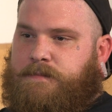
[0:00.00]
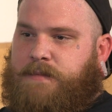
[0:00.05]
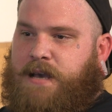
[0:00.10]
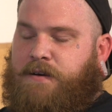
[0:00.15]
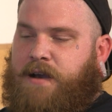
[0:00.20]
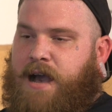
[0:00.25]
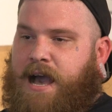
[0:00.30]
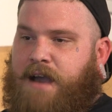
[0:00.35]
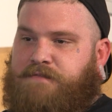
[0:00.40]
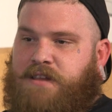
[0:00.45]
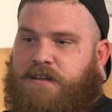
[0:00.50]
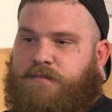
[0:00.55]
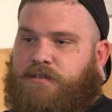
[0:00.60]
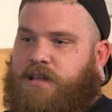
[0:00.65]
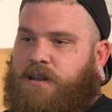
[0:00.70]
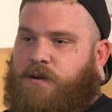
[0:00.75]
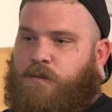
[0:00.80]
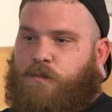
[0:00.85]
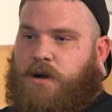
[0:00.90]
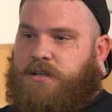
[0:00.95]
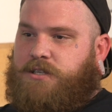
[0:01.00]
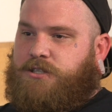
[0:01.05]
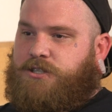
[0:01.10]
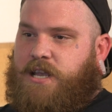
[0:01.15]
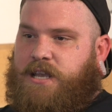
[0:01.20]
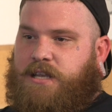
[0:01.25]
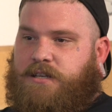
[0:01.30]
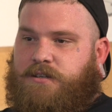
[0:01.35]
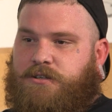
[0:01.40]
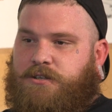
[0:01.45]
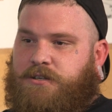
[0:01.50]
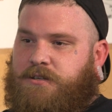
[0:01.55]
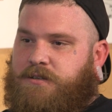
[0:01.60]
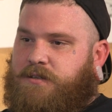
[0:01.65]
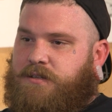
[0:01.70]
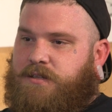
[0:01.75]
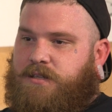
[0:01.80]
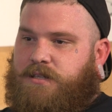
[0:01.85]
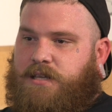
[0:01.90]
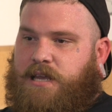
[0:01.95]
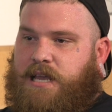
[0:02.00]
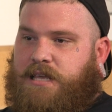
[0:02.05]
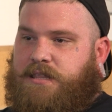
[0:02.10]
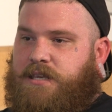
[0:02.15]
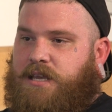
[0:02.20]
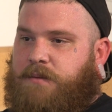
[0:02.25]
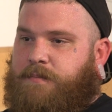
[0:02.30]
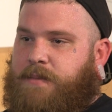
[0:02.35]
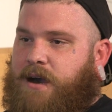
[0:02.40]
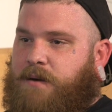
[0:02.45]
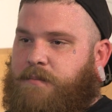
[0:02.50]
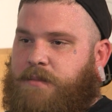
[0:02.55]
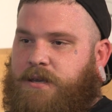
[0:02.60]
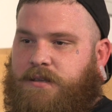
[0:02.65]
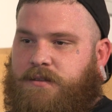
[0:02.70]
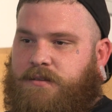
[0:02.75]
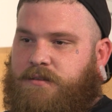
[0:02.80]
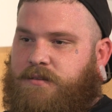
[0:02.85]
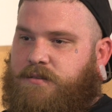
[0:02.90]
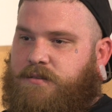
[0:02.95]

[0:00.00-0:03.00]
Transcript: I've never let it once change anything about me.